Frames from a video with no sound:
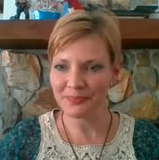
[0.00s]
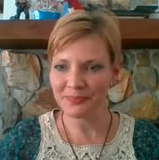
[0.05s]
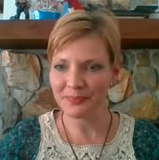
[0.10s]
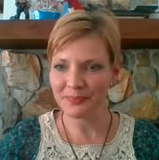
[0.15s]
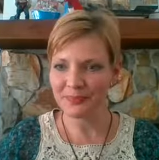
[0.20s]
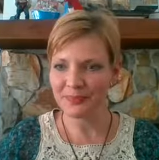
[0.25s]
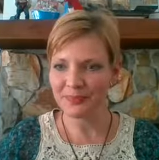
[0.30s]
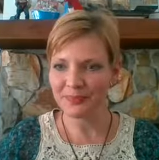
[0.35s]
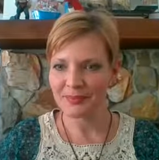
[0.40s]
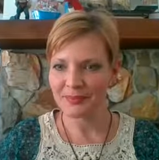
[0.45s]

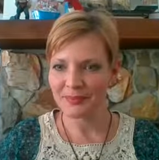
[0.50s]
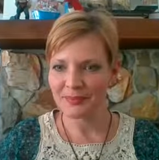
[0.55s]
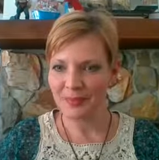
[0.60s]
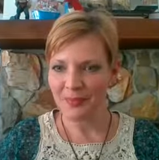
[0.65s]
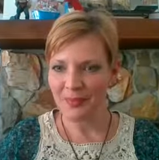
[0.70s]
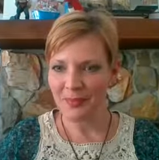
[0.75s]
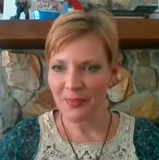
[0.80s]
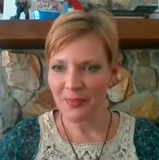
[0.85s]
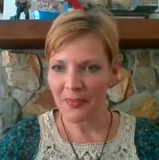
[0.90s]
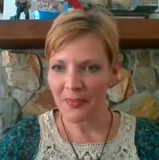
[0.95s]

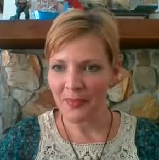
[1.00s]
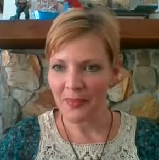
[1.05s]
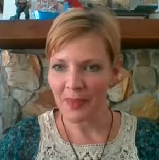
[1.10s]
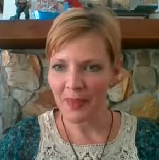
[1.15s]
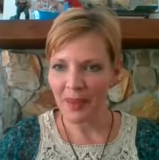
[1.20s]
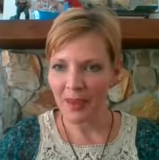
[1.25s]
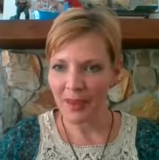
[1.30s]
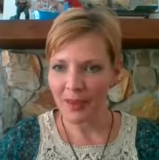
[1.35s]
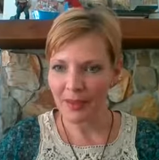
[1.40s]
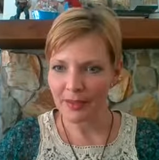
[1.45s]

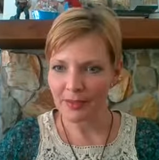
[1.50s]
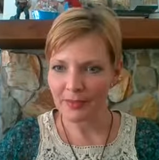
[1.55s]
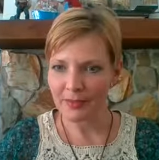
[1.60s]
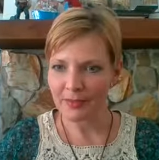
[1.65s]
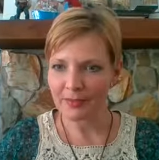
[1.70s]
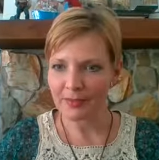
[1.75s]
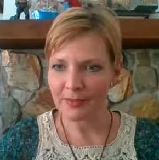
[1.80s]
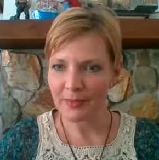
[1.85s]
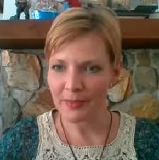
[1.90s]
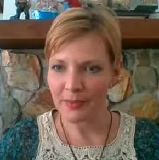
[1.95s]

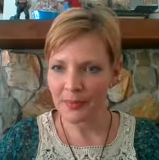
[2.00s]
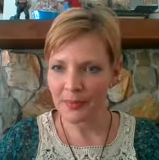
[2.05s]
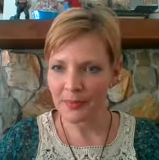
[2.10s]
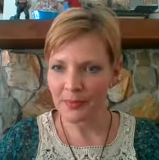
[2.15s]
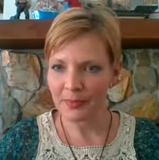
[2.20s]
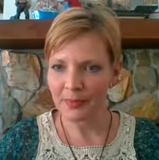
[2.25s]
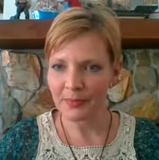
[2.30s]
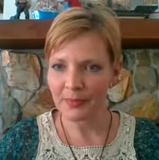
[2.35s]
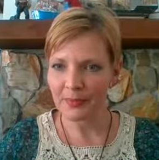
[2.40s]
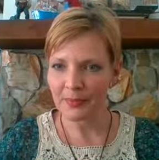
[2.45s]

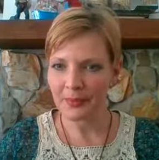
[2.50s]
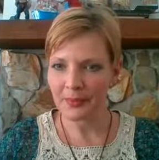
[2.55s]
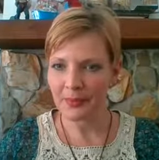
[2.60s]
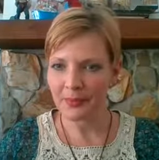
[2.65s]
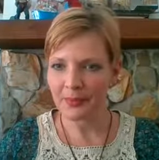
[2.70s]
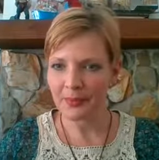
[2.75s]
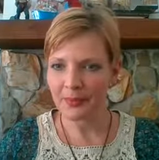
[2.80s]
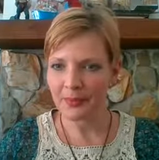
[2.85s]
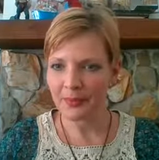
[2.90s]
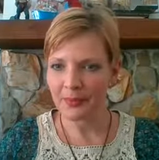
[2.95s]

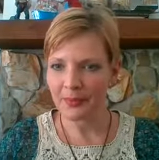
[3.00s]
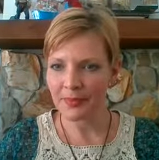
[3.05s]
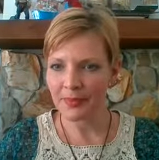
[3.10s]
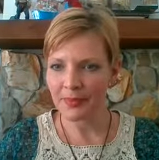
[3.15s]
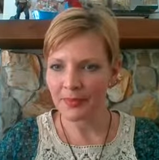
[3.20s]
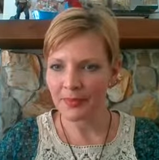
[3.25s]
Nobody speaks.